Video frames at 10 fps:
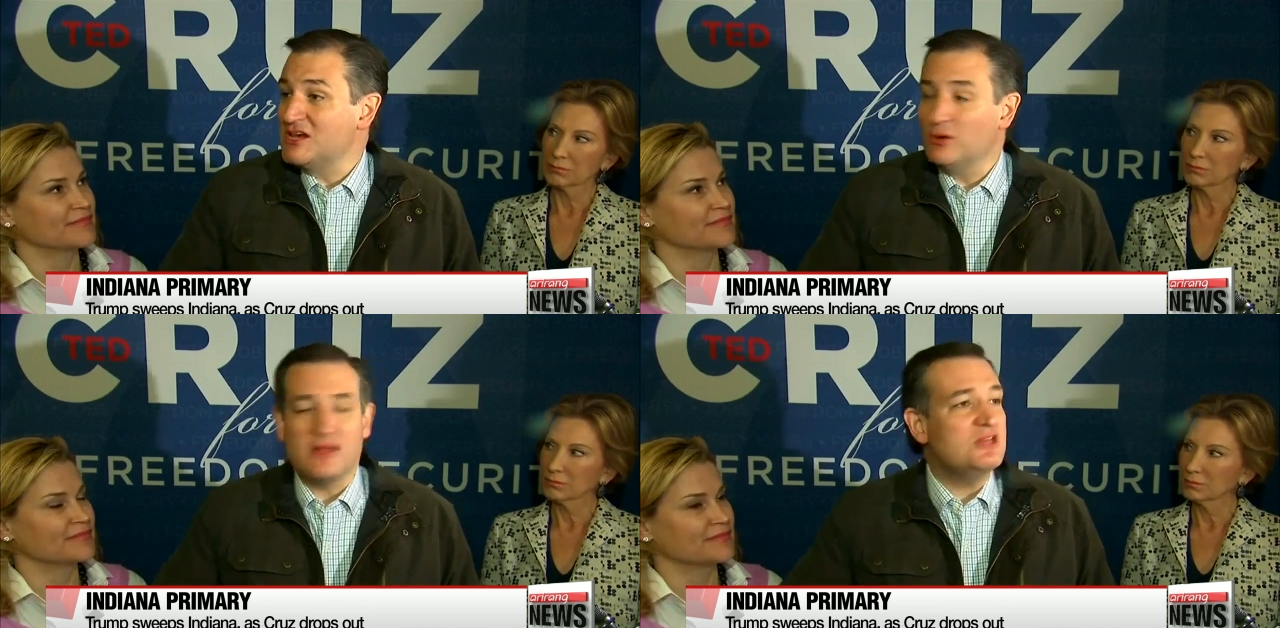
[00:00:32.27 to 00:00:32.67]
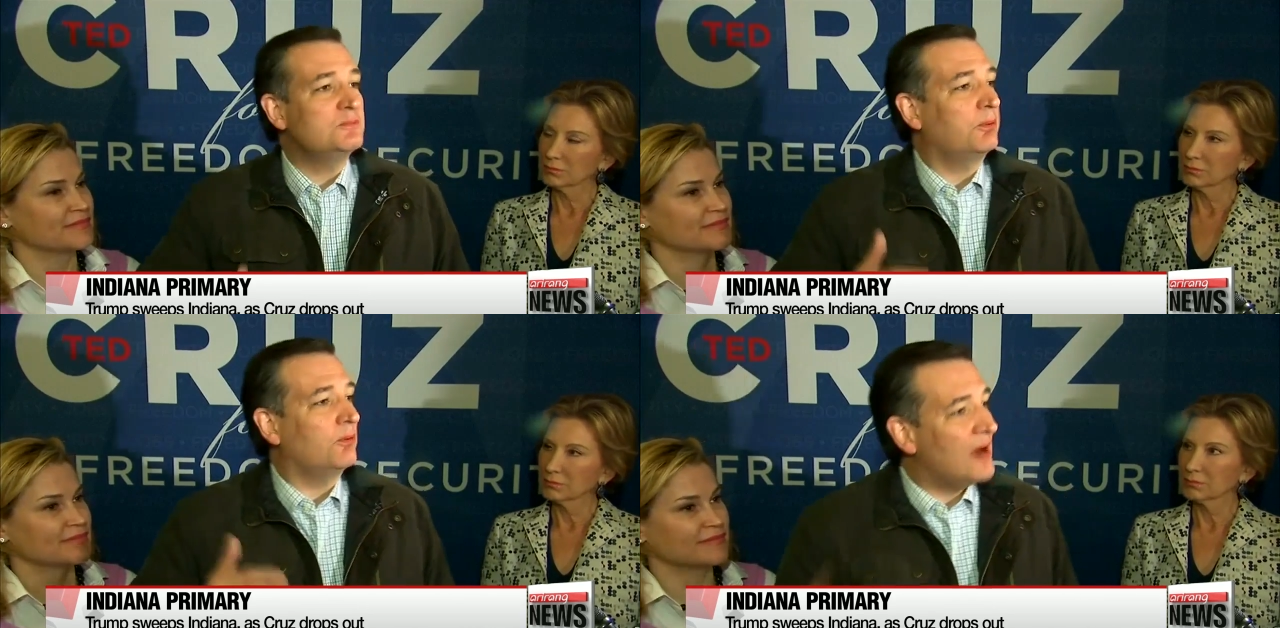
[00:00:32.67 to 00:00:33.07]
Speaker 1: His
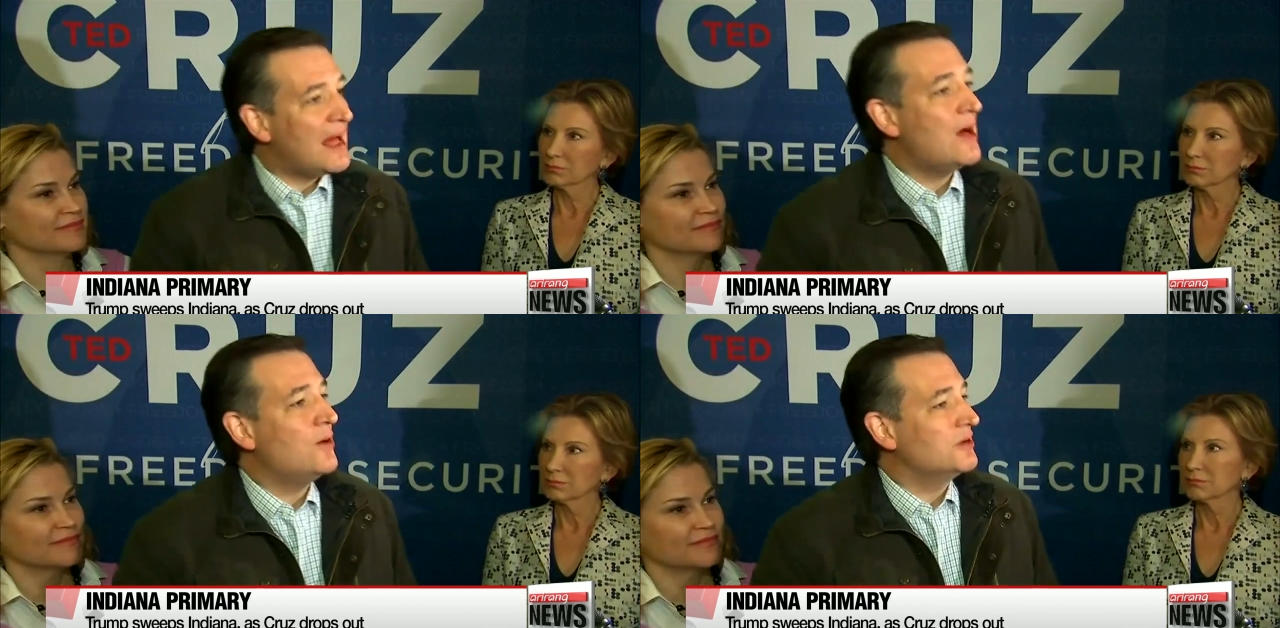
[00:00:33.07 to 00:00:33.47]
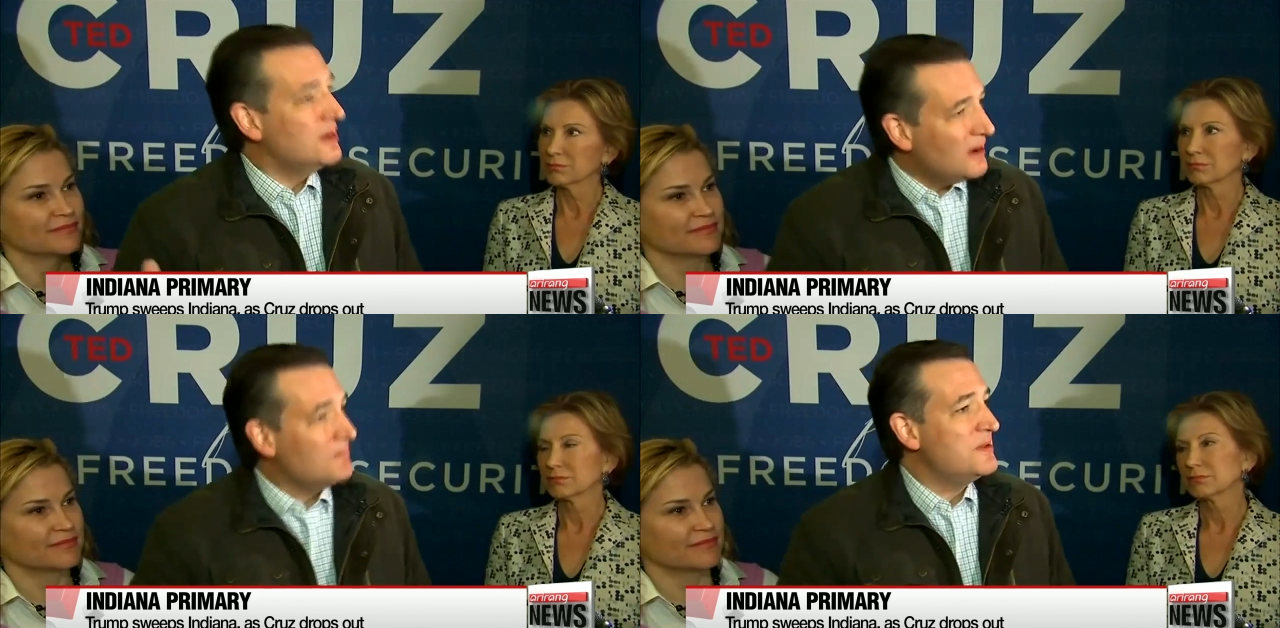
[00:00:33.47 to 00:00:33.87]
victory virtually
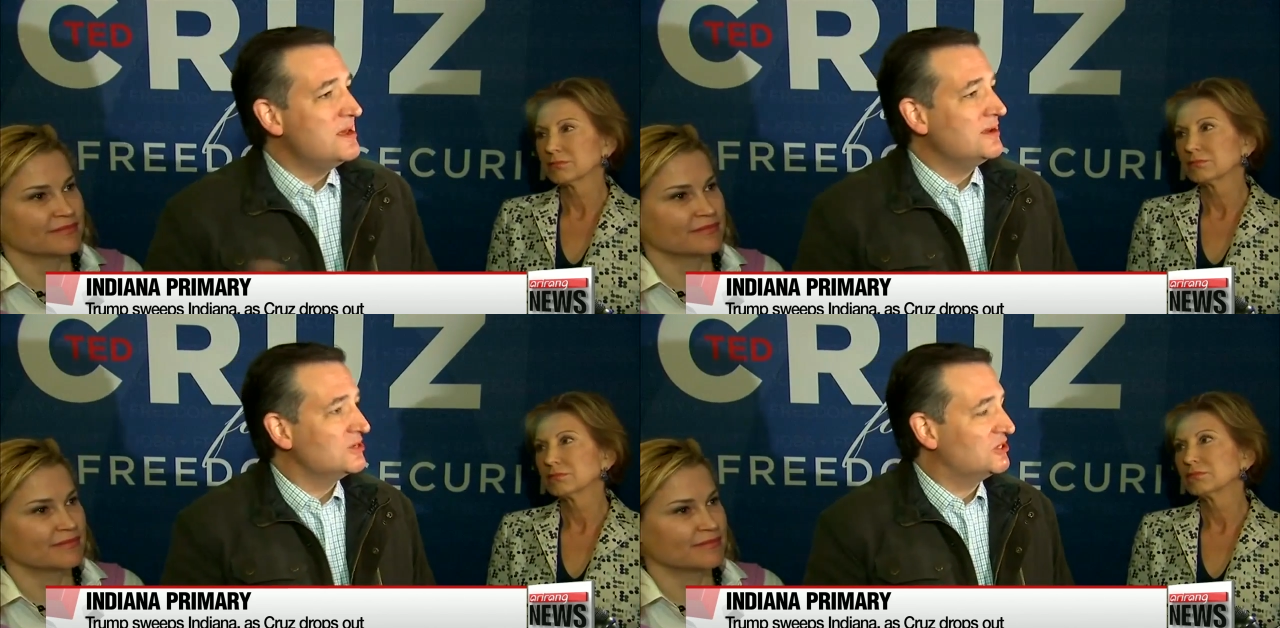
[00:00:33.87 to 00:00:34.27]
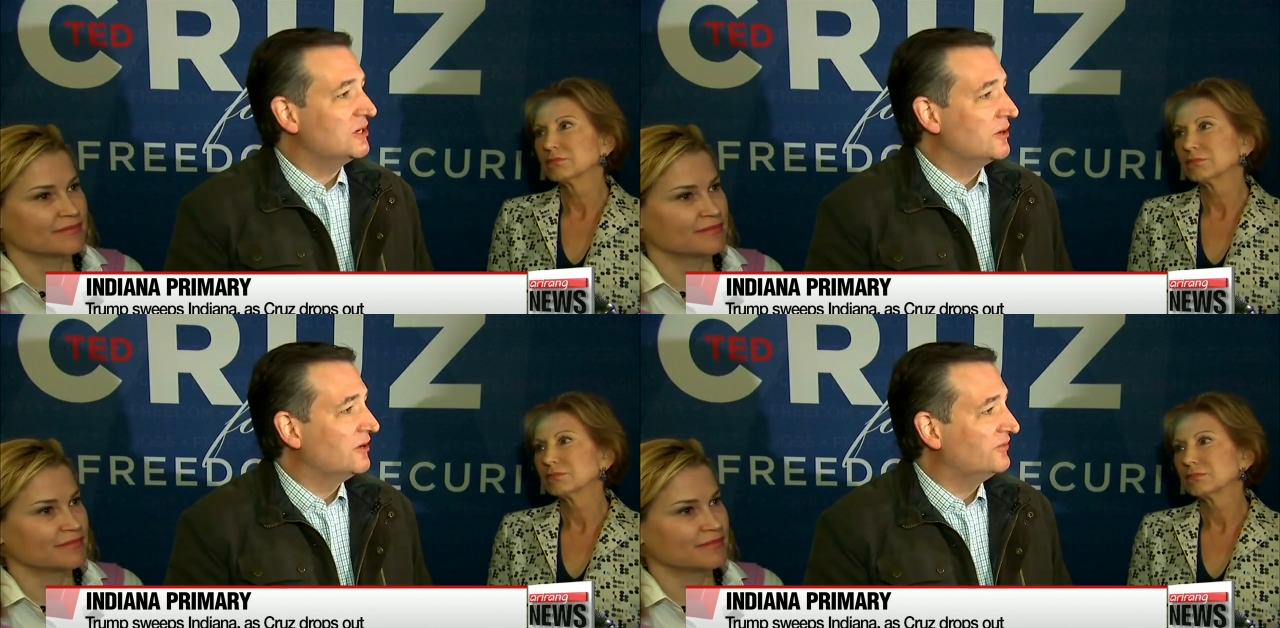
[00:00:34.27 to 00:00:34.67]
ensures he will
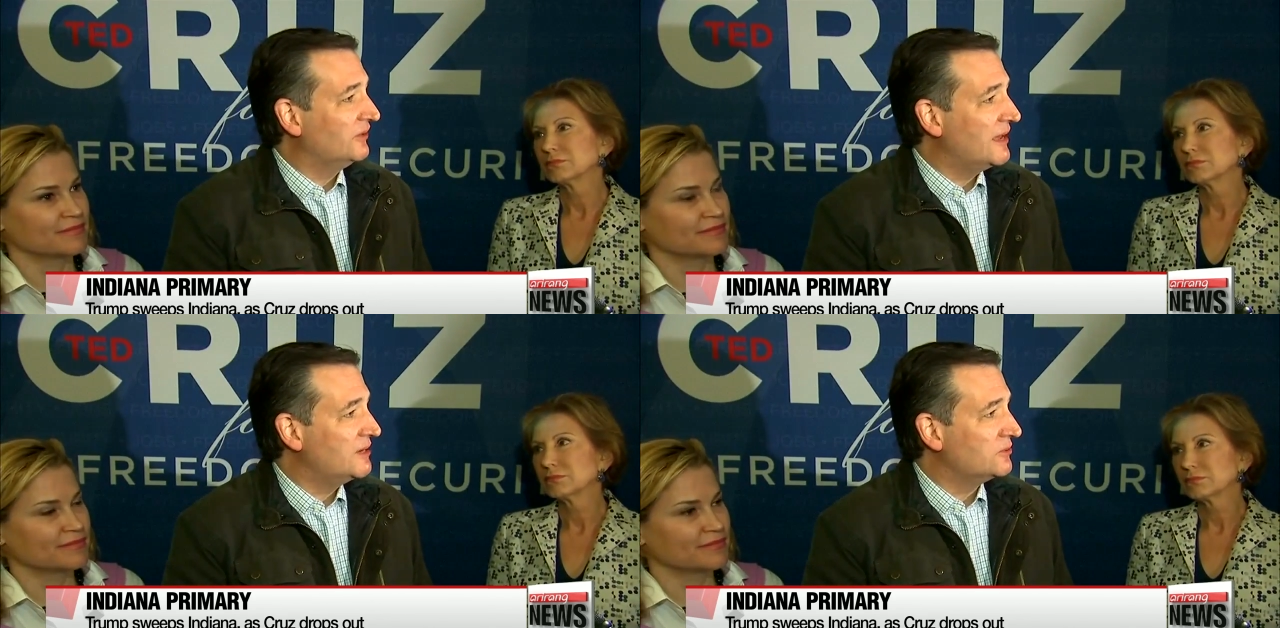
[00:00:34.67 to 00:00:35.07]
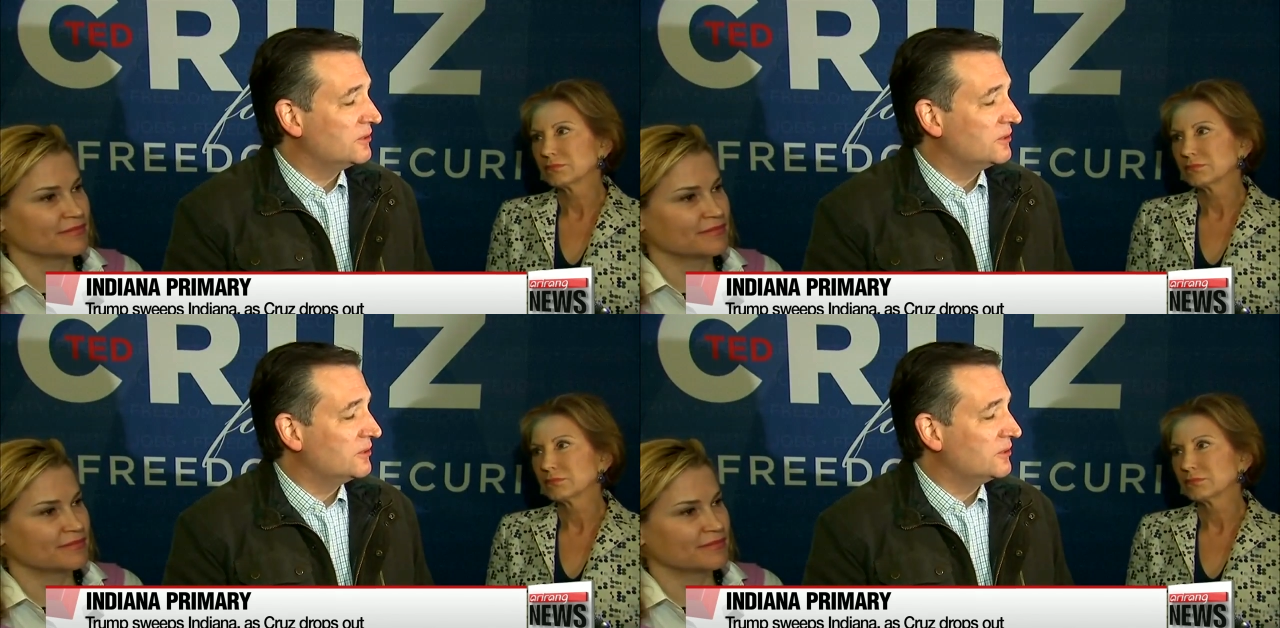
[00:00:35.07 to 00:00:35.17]
become his party's